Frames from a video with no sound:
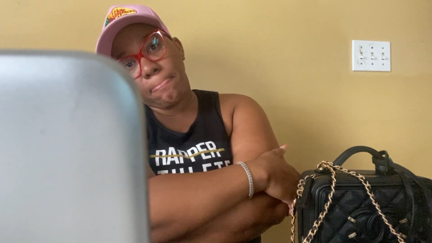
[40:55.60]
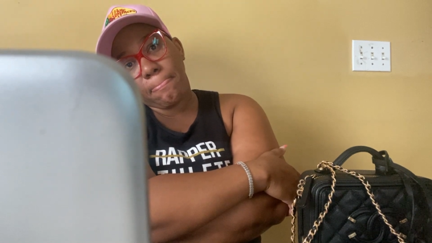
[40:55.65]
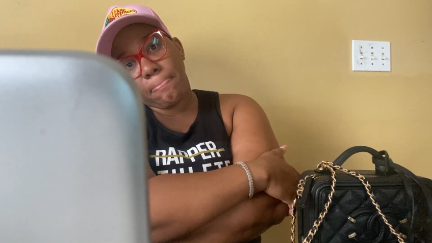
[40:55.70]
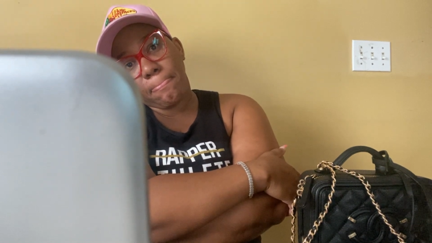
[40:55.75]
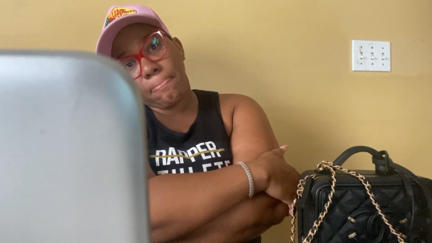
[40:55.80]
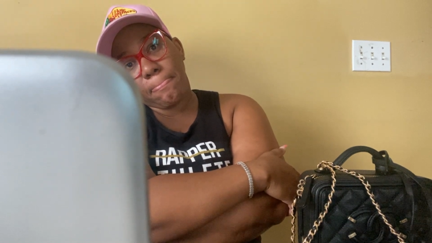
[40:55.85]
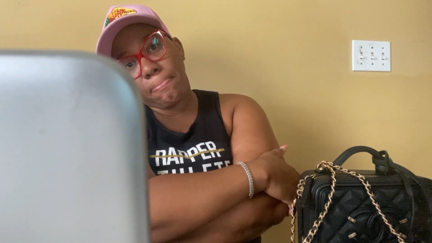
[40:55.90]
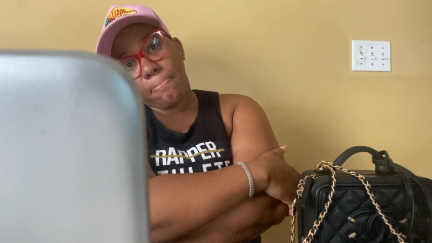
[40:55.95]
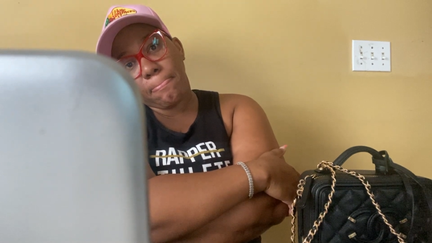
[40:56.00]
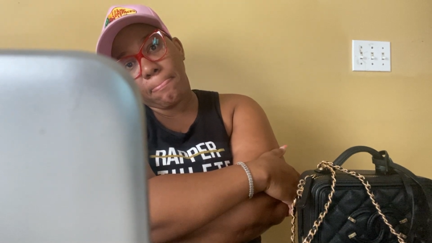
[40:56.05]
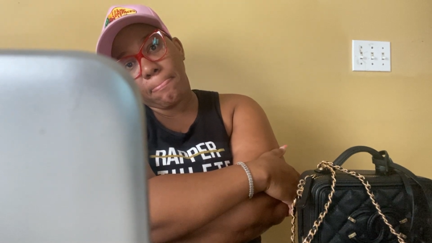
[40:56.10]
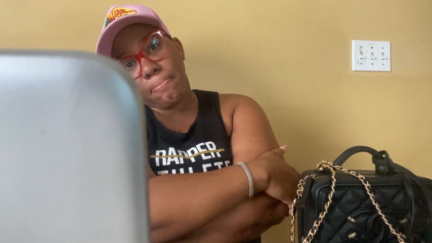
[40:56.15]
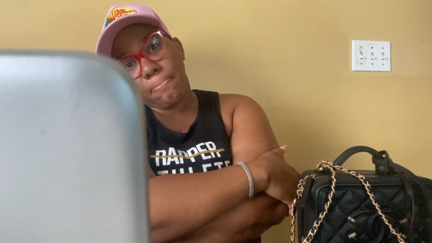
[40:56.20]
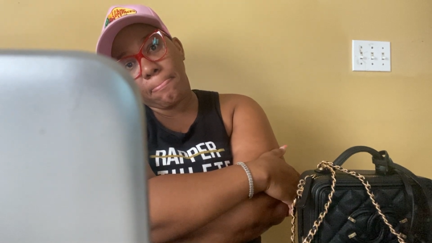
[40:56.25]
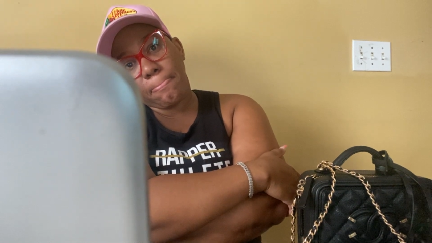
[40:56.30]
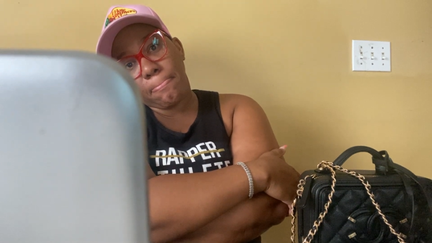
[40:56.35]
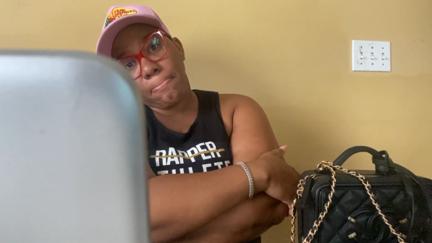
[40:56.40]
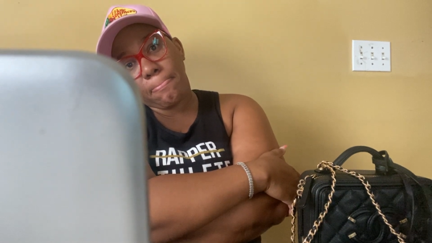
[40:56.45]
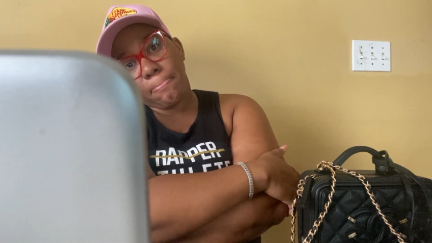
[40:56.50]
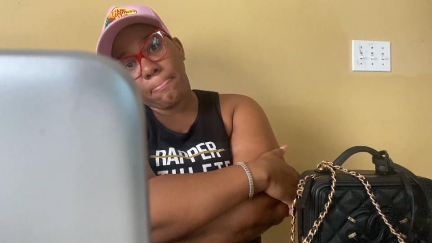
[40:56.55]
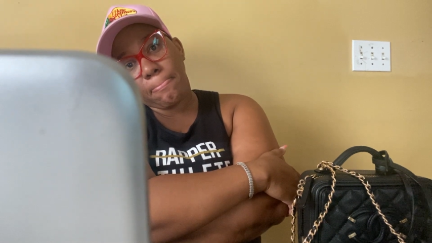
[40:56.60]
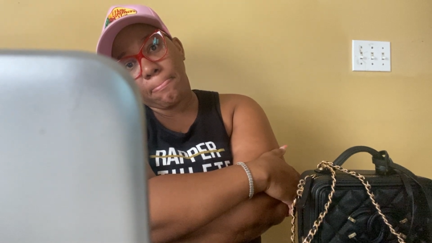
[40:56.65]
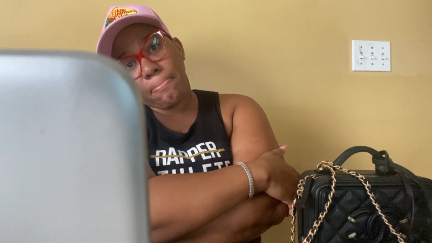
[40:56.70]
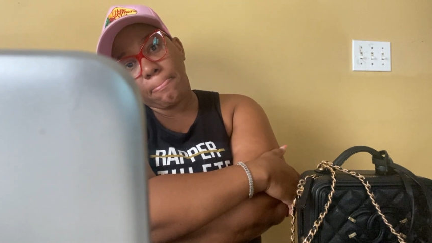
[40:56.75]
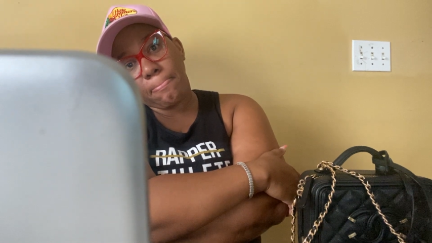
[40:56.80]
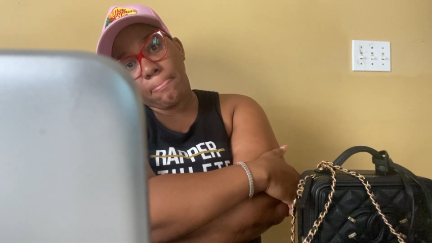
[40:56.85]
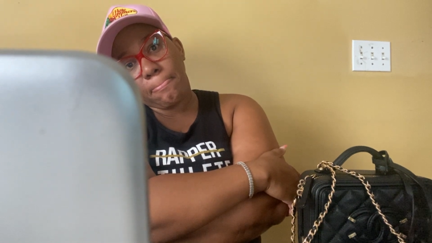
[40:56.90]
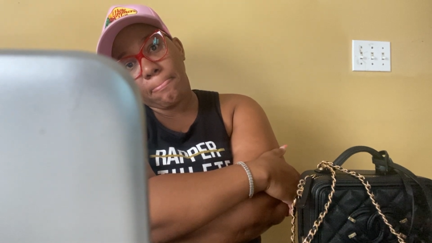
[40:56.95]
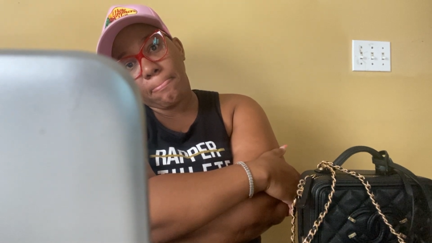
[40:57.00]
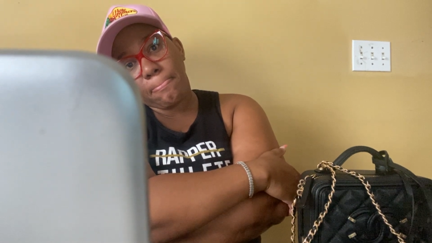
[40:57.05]

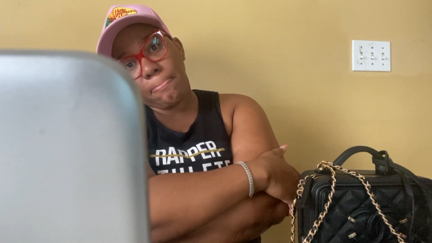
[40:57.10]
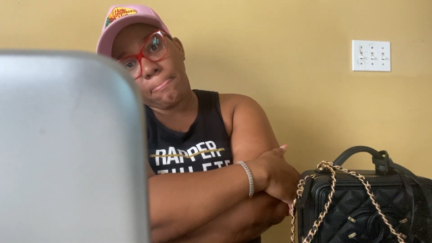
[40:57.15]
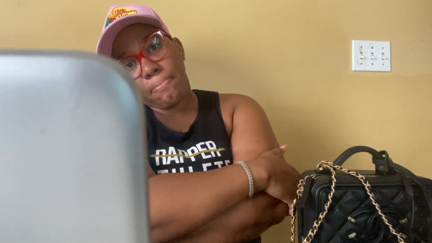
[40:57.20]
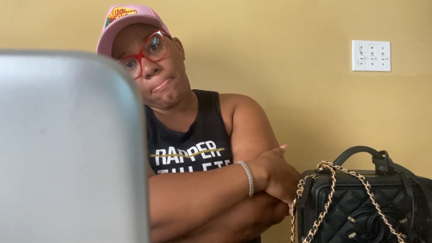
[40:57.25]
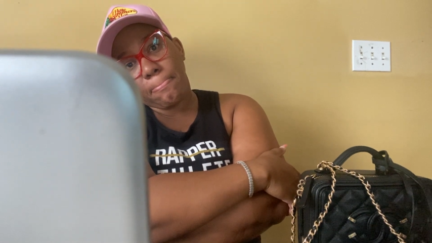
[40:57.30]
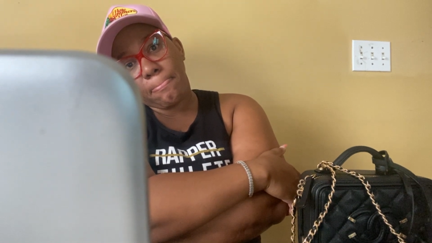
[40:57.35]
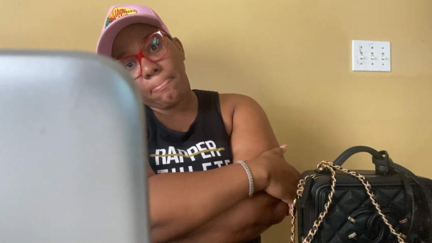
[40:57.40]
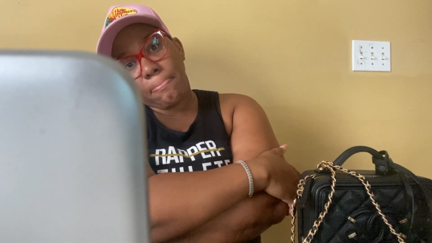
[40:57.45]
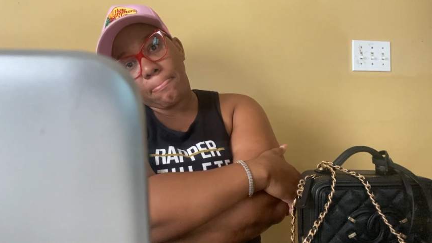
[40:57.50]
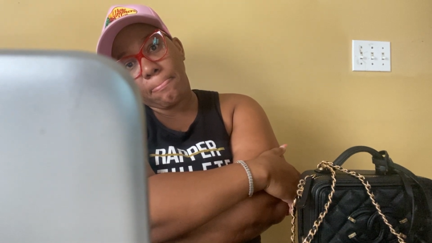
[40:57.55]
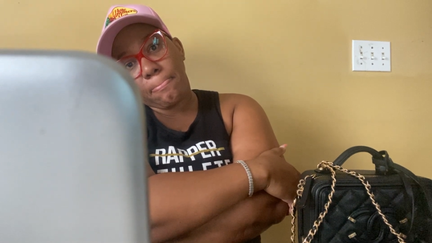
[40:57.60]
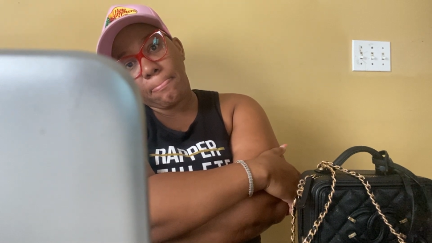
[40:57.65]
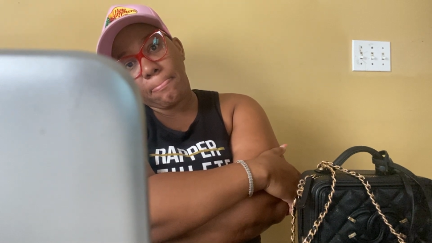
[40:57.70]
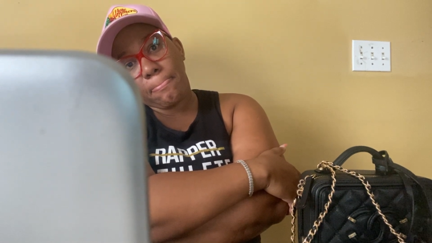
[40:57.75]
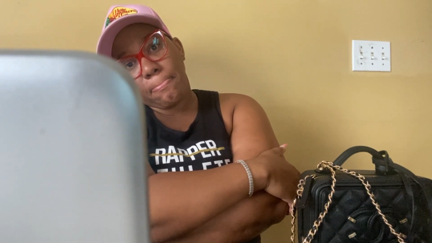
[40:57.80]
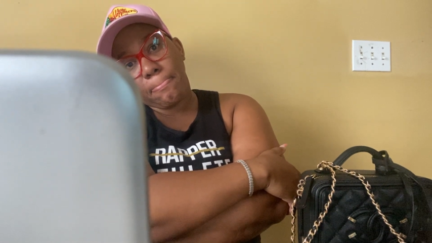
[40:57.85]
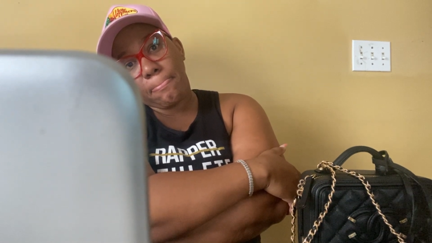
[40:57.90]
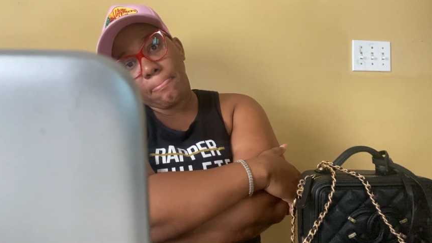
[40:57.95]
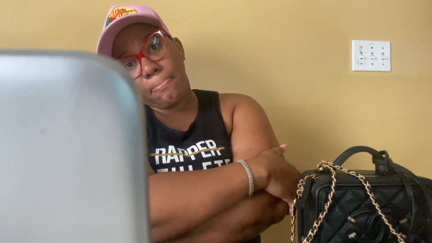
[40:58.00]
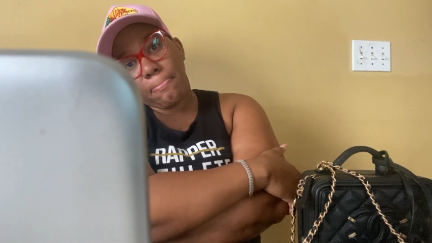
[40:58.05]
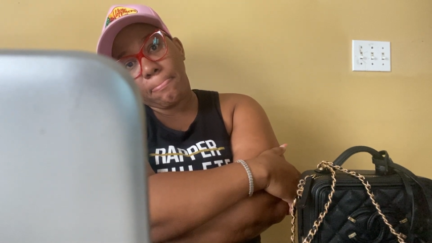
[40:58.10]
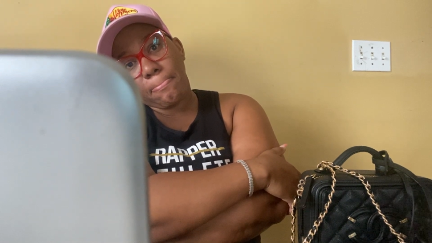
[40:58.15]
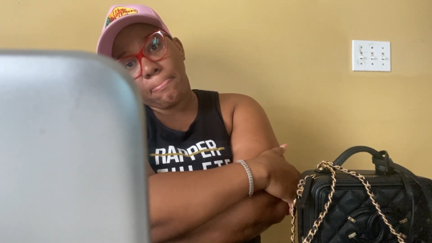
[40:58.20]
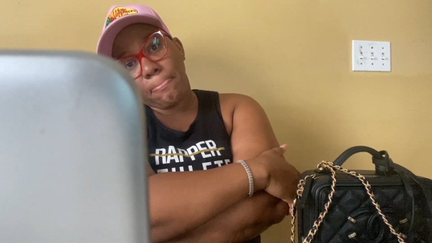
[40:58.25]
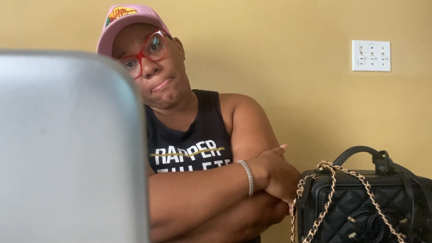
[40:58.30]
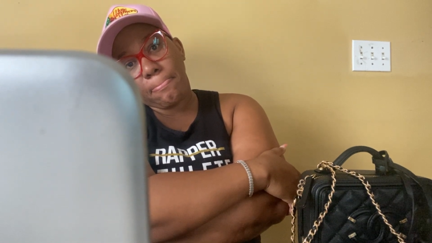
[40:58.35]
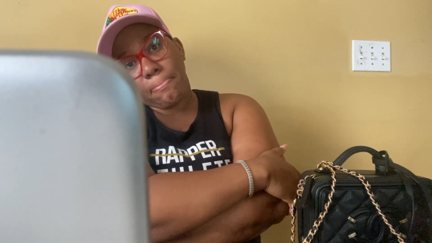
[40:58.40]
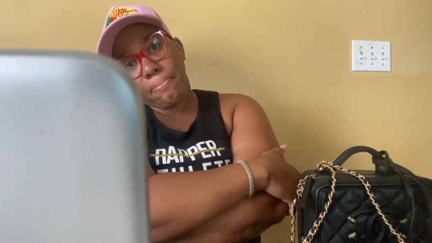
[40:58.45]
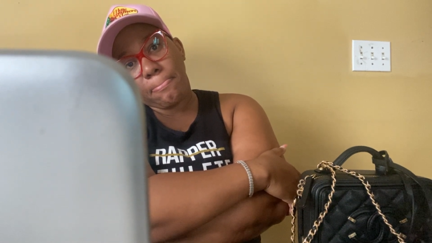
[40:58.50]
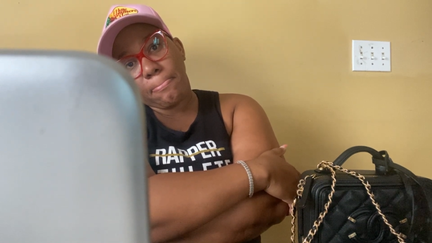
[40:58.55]

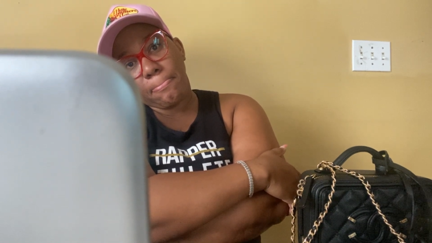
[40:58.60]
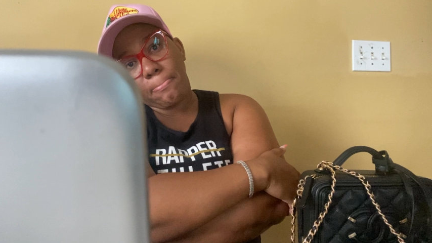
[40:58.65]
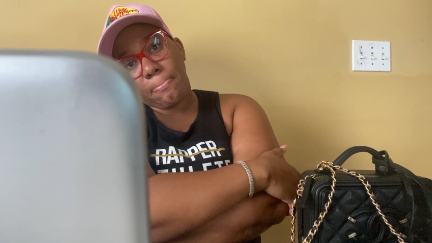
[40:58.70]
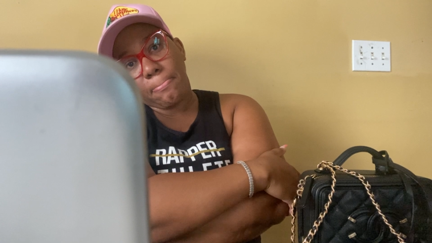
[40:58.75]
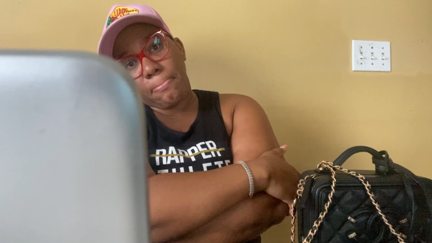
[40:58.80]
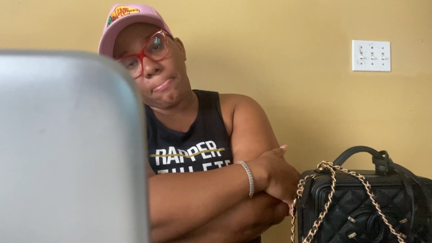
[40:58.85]
(silence)